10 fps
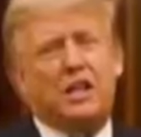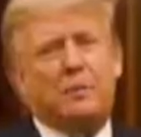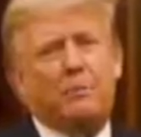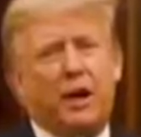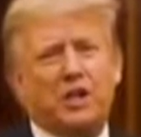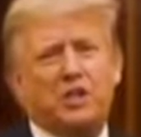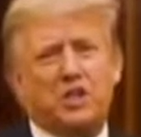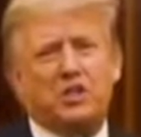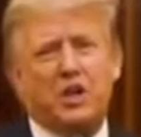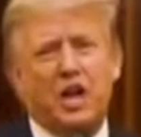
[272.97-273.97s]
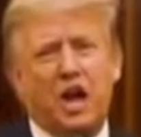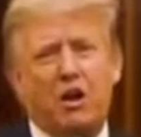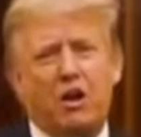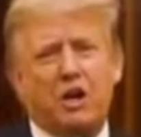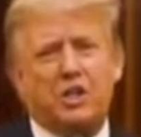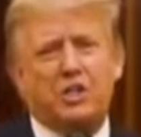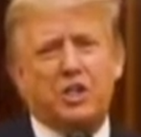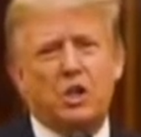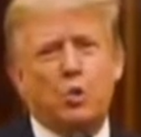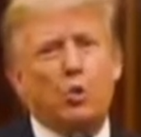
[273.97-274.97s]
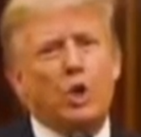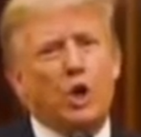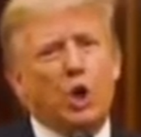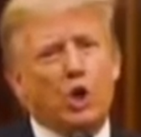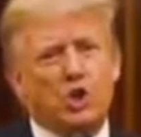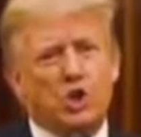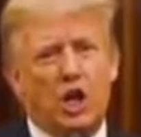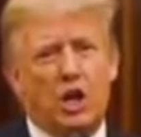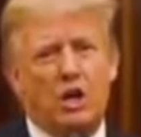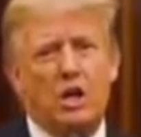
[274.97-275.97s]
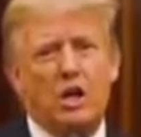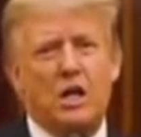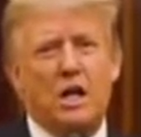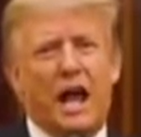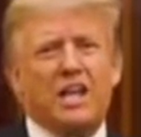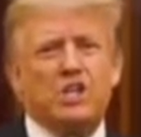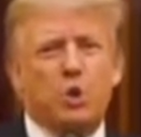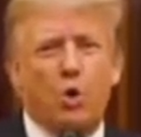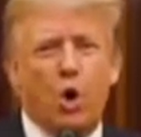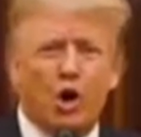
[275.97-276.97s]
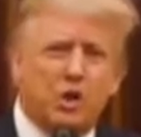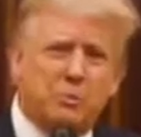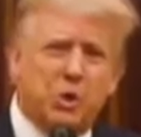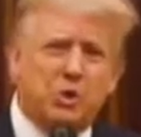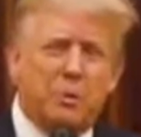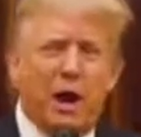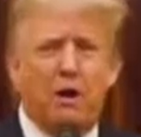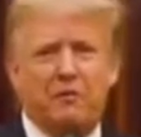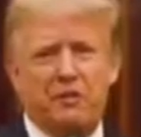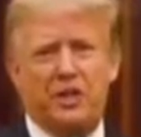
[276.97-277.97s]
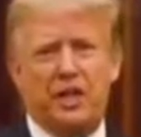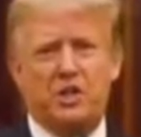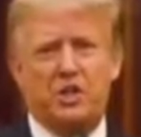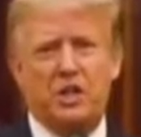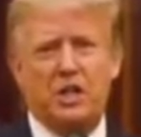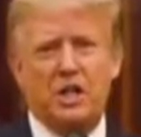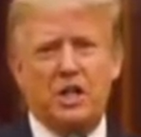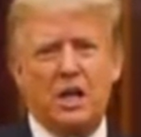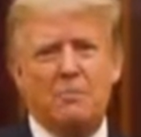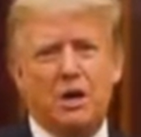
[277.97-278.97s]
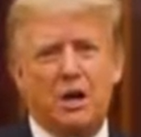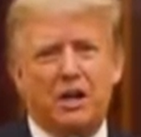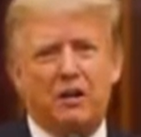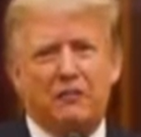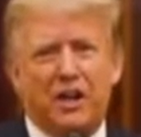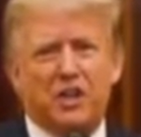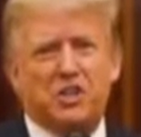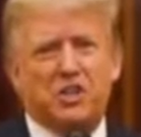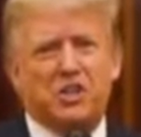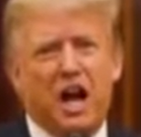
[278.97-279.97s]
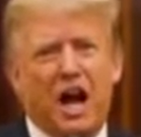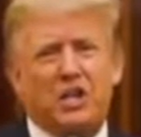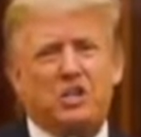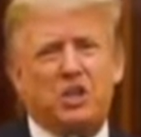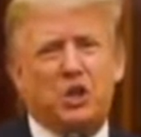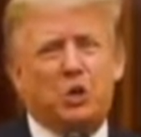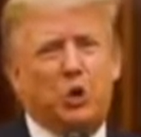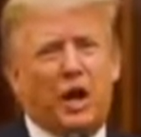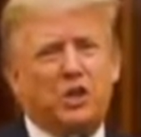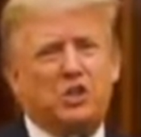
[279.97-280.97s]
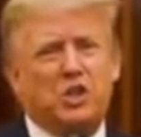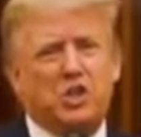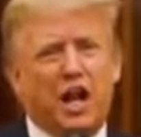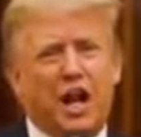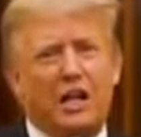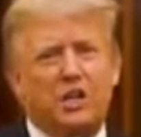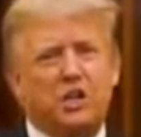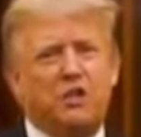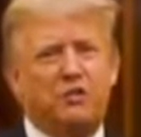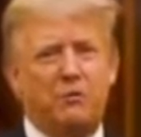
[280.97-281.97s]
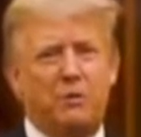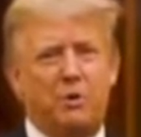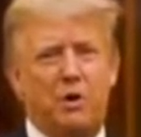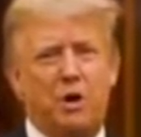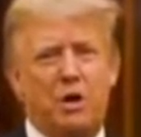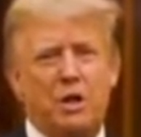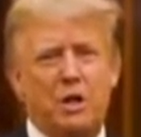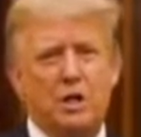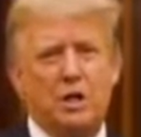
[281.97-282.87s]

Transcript: the priceless inheritance we all share. As the world's most powerful nation, America faces constant threats and challenges from abroad.